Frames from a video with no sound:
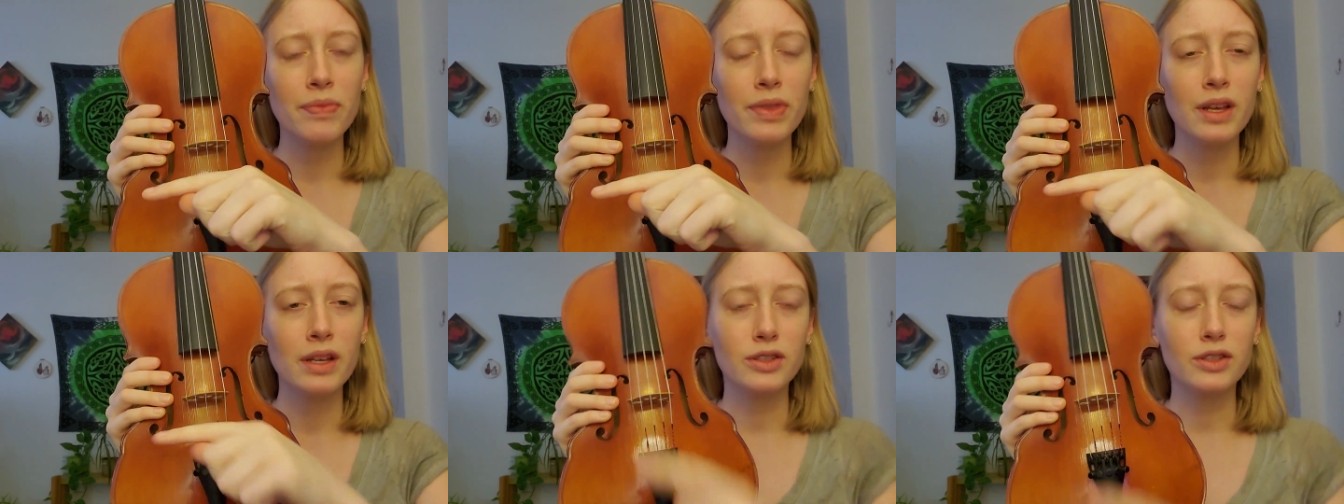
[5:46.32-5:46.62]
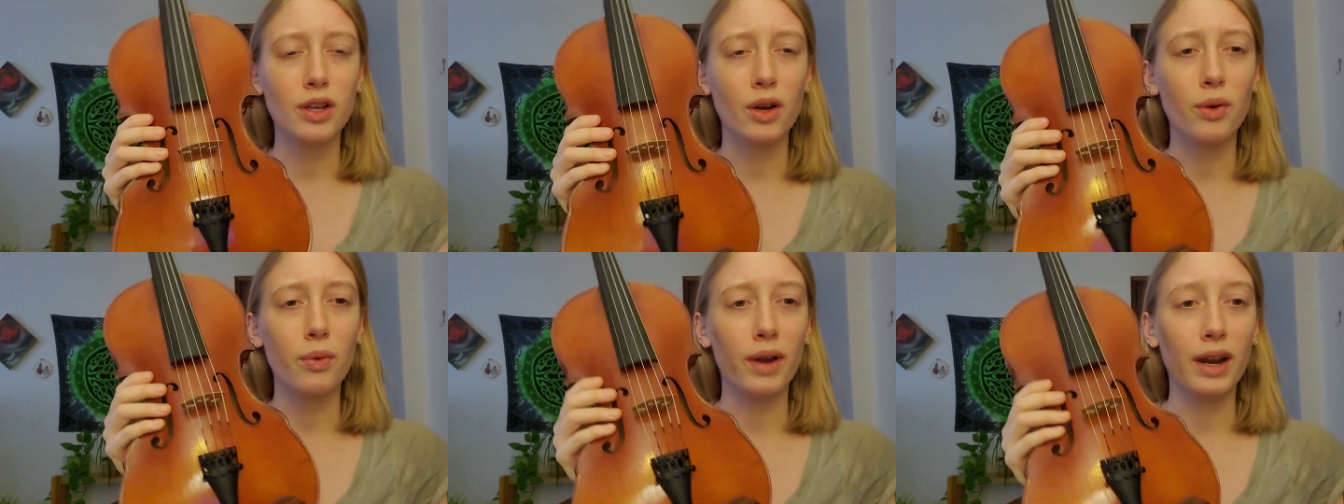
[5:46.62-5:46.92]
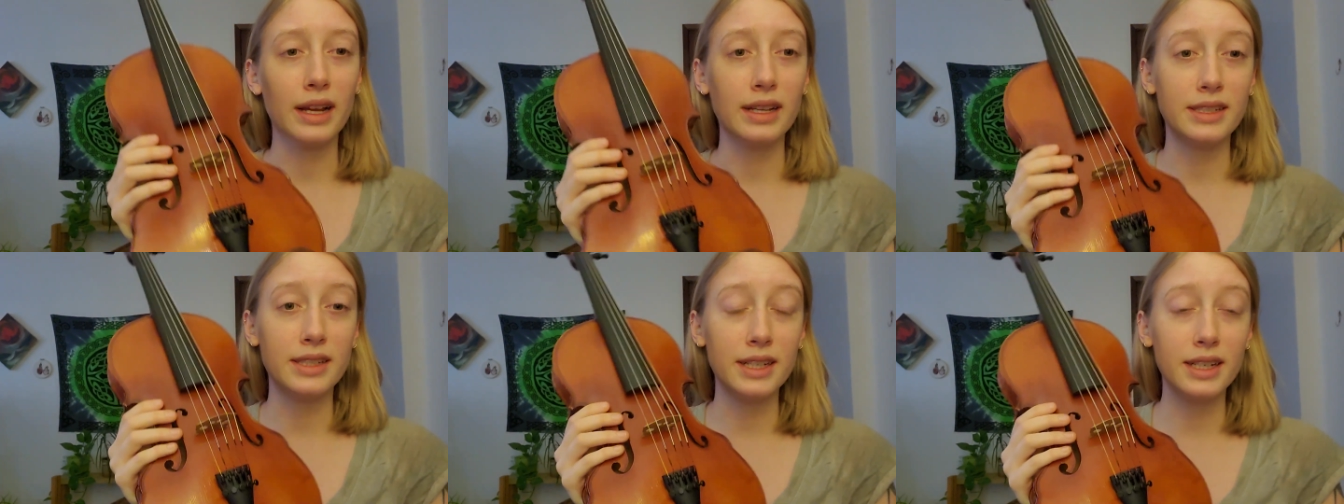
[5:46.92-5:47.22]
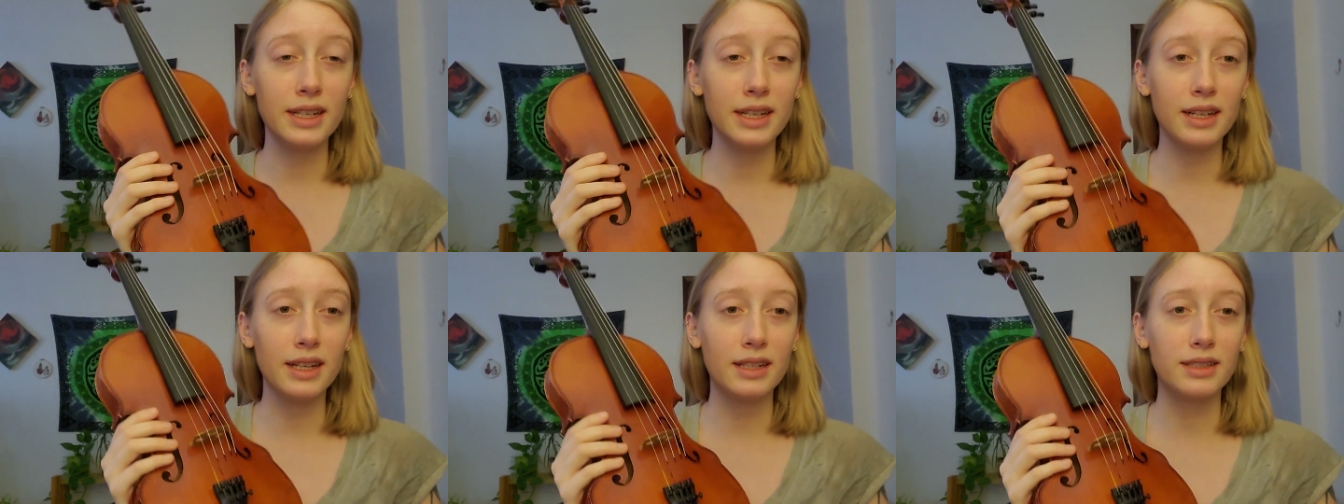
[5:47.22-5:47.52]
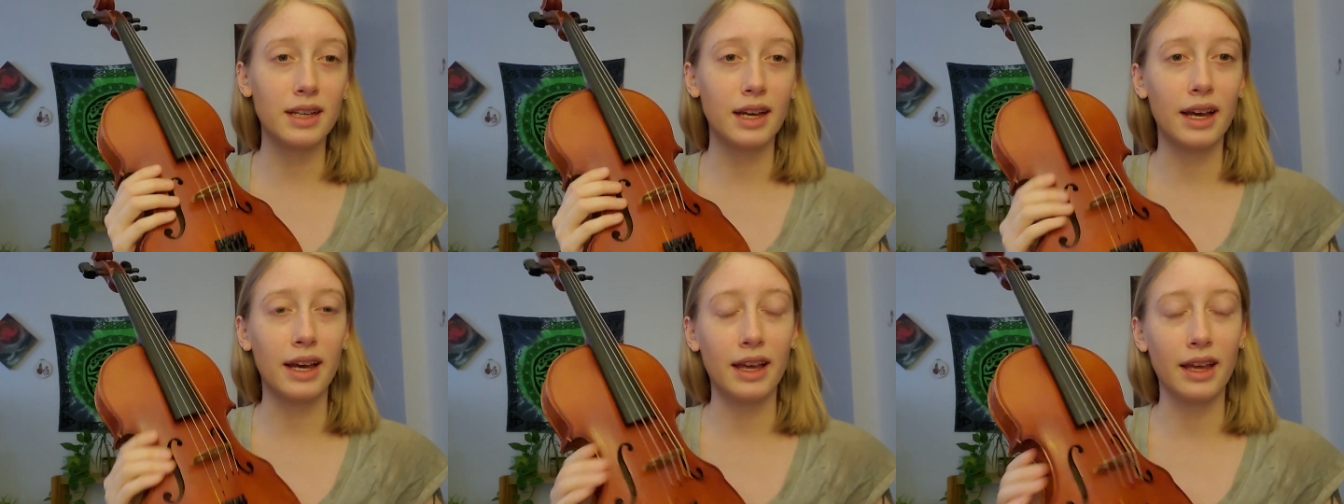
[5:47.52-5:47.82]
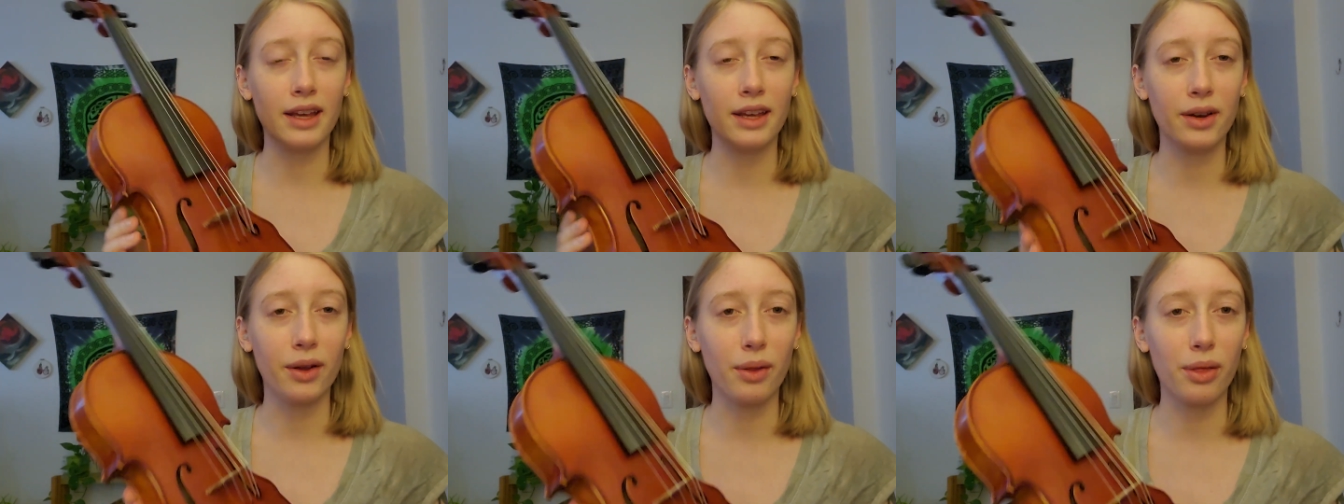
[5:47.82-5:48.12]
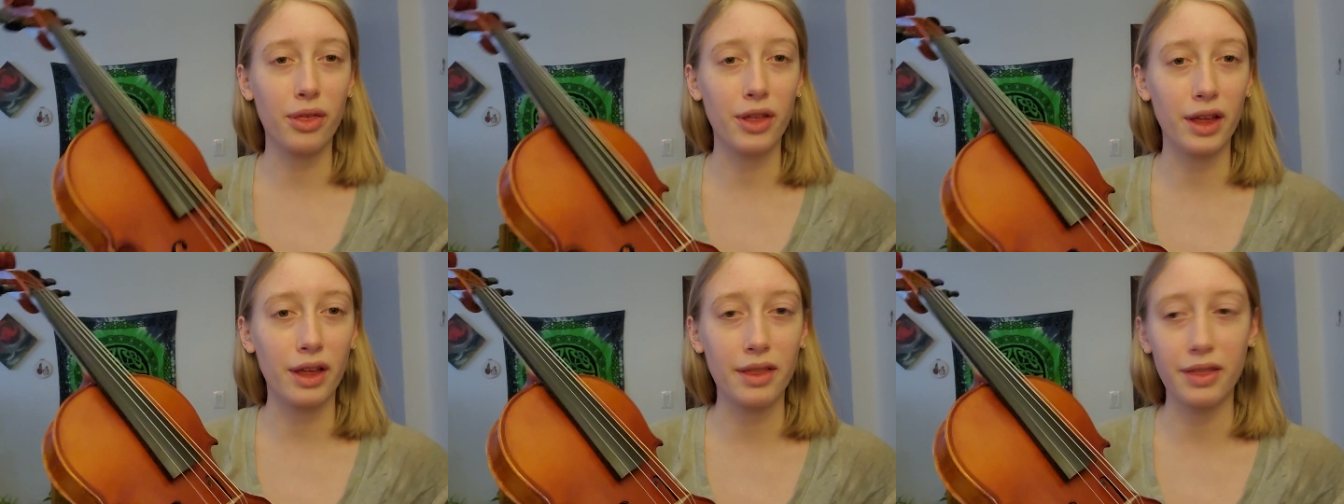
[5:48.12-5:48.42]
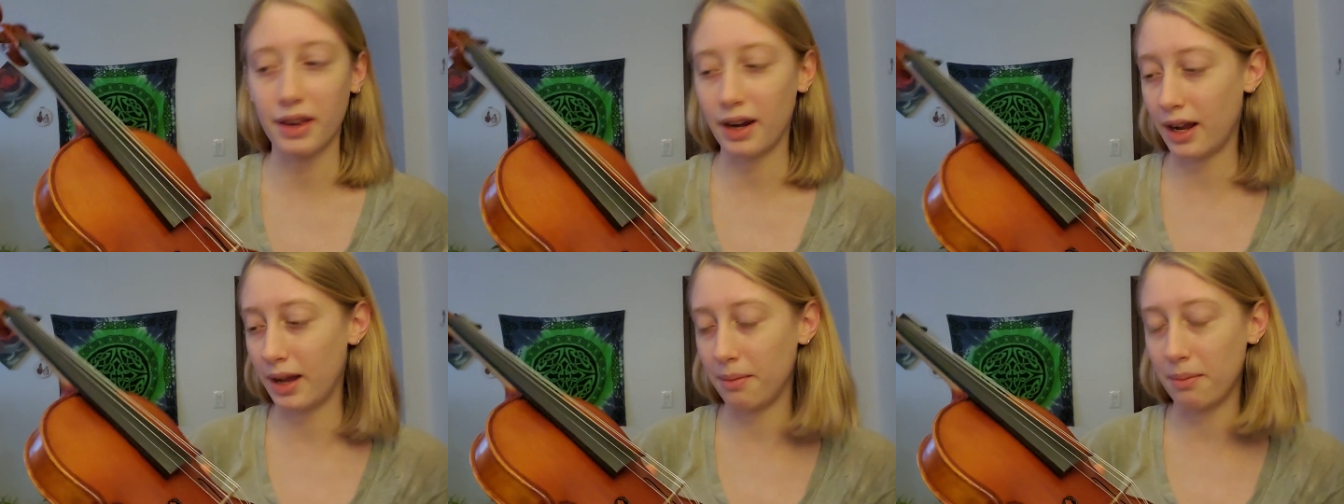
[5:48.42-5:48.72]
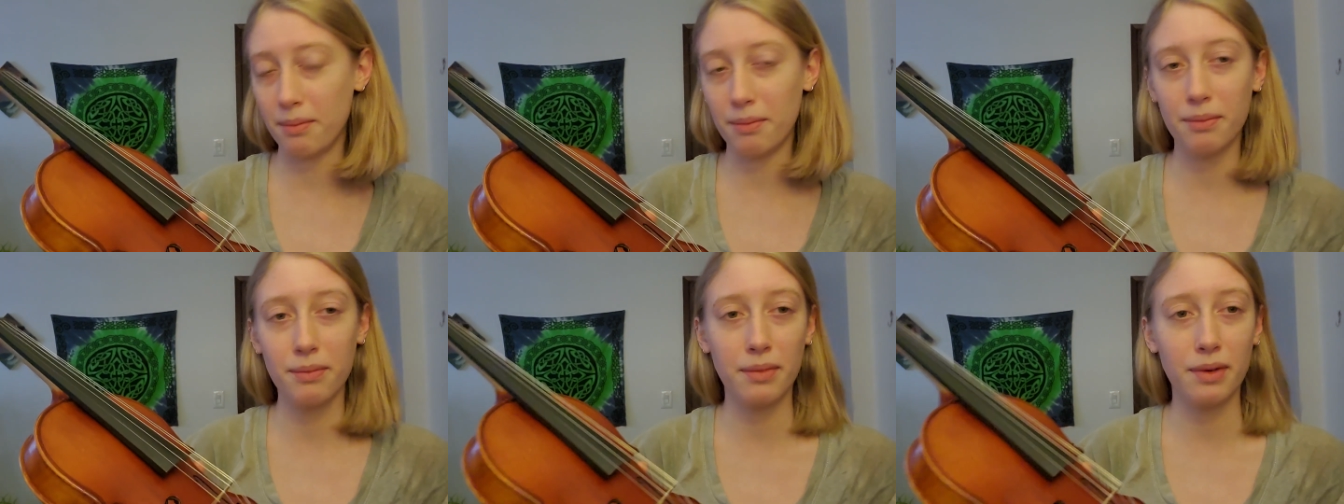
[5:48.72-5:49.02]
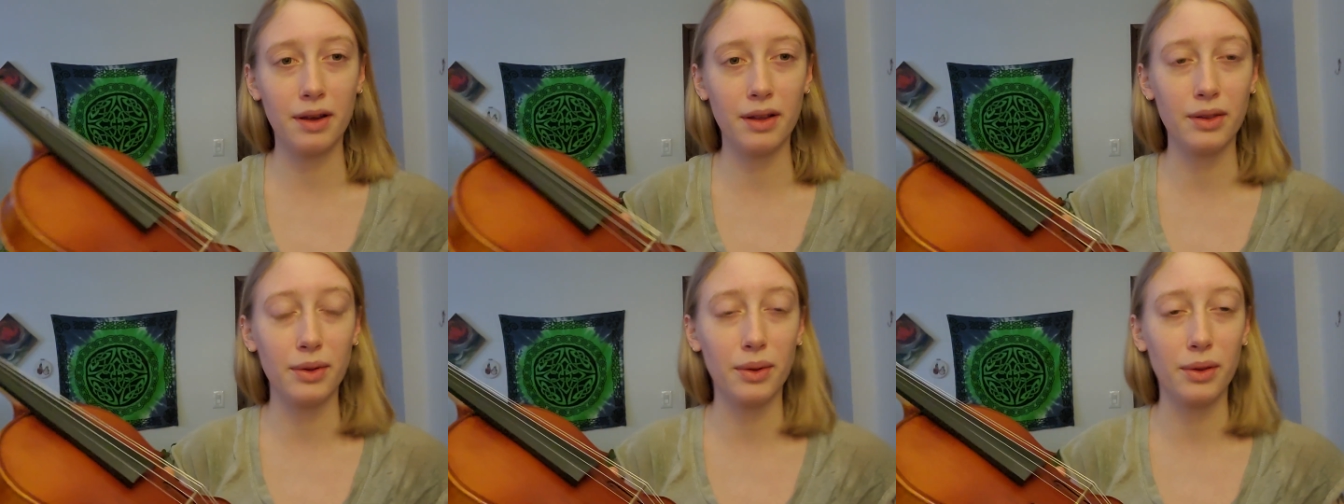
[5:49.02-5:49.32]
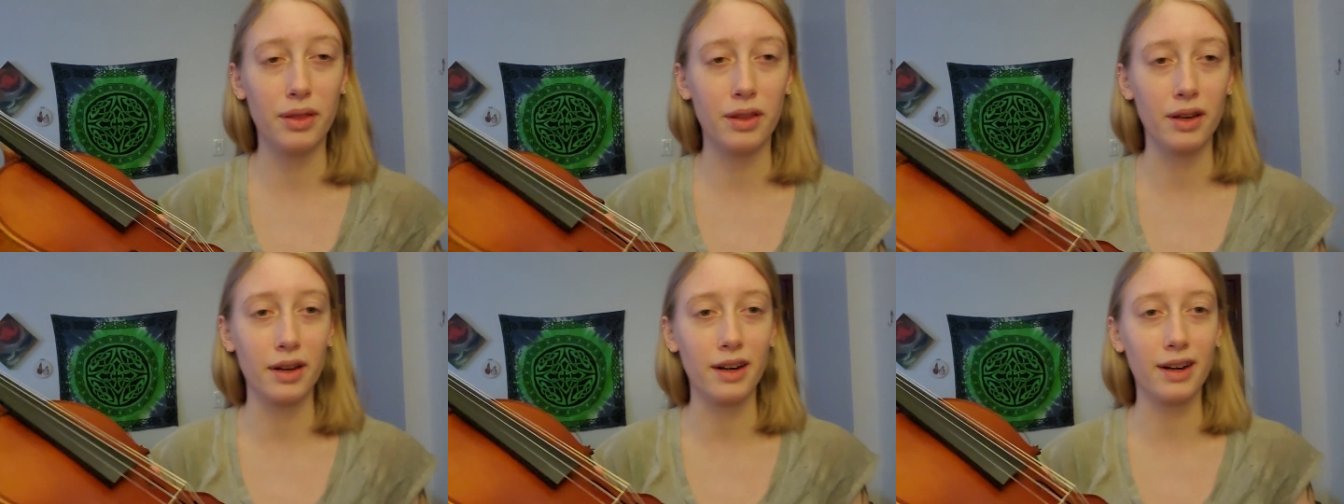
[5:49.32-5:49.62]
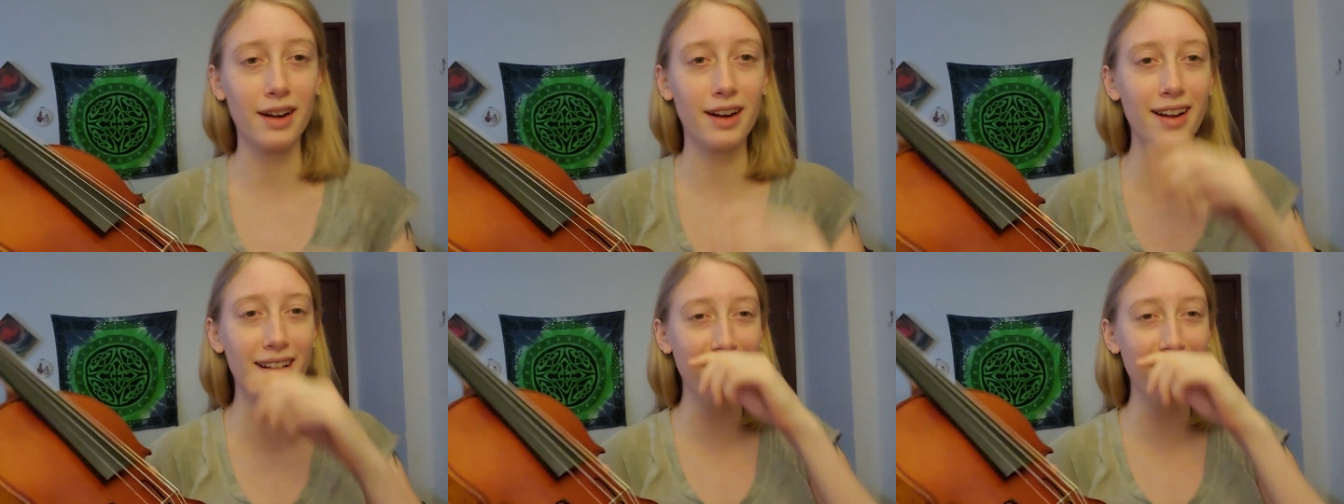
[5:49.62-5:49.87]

So what I did, because I, think that I'm a luthier,